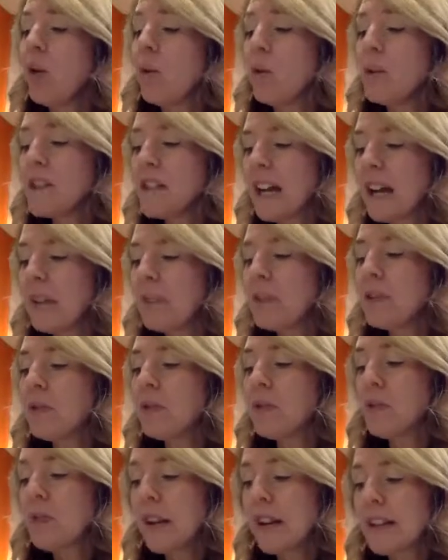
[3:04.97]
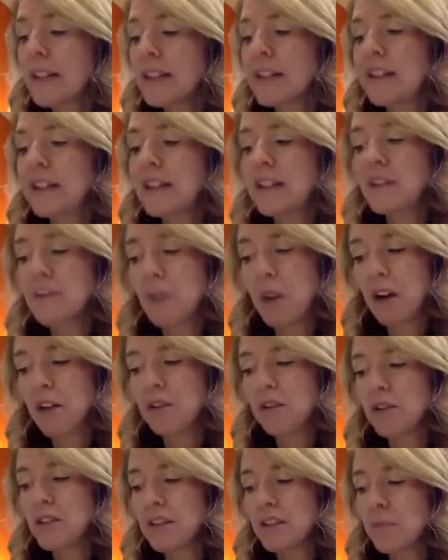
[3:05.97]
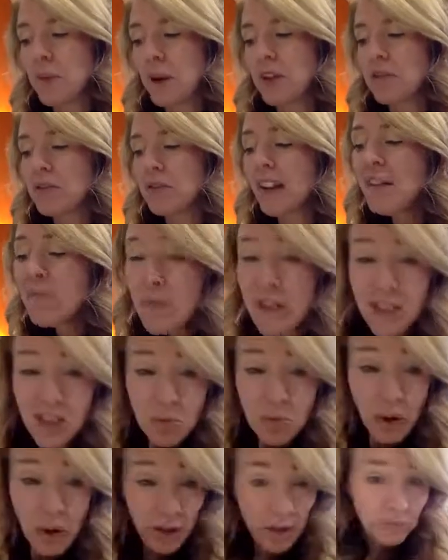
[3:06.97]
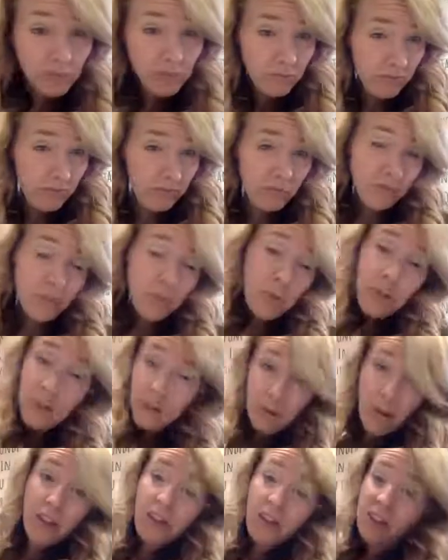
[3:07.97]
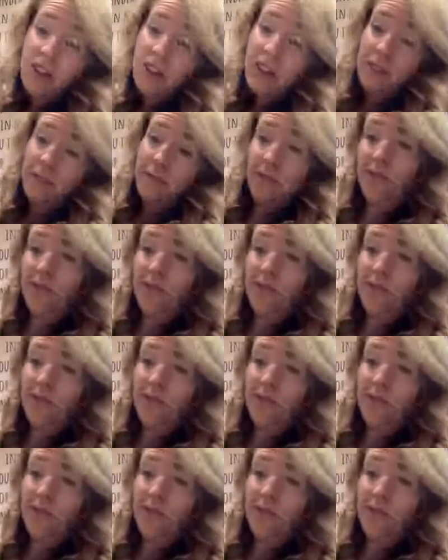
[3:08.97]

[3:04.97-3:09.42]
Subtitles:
What's happening to our Y? It's getting smaller and smaller. Not much smaller, but smaller still.